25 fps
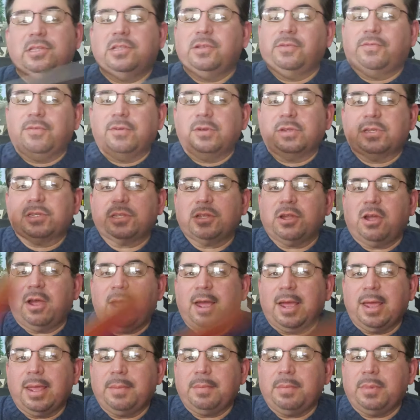is the first
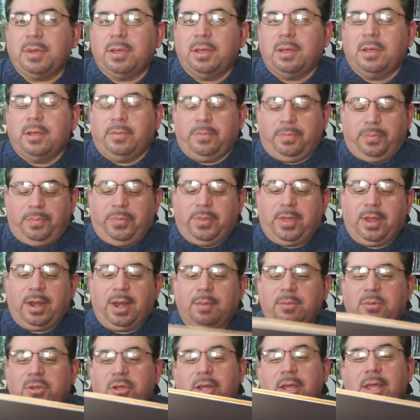time that
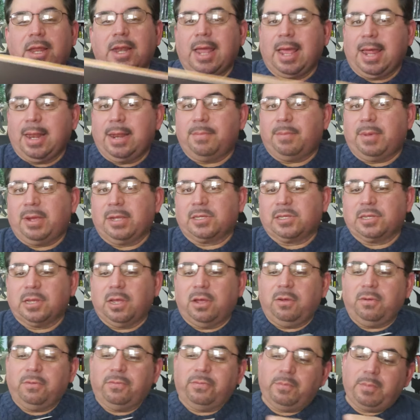I'm looking at it
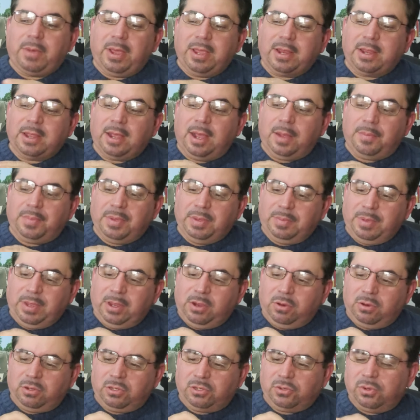myself, my copy,
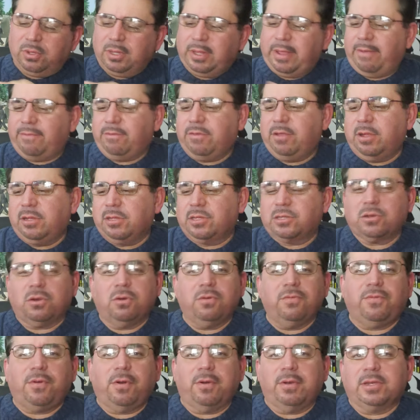because all I've done
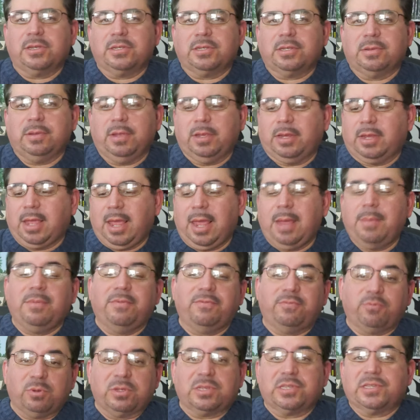so far is it came
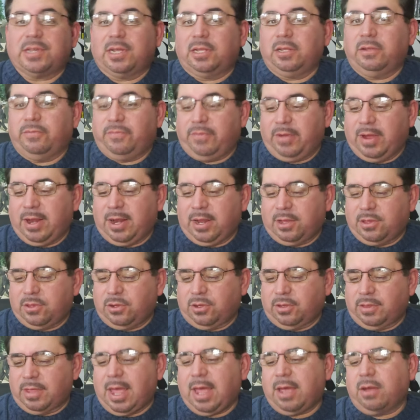with cellophane. I
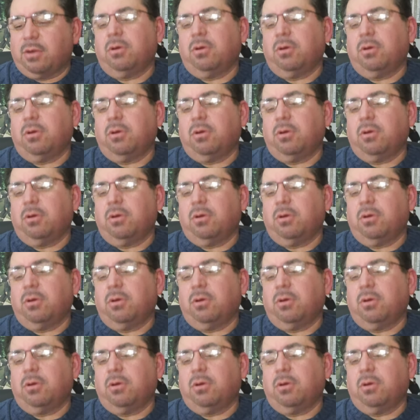took that